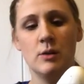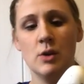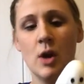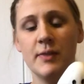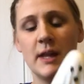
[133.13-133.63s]

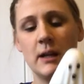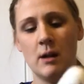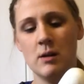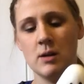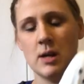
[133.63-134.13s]
not
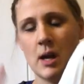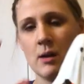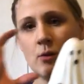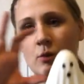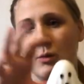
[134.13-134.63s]
that long
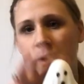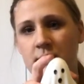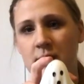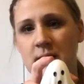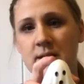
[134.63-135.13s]
ago one
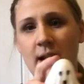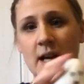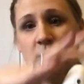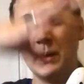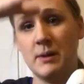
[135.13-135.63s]
of these guys,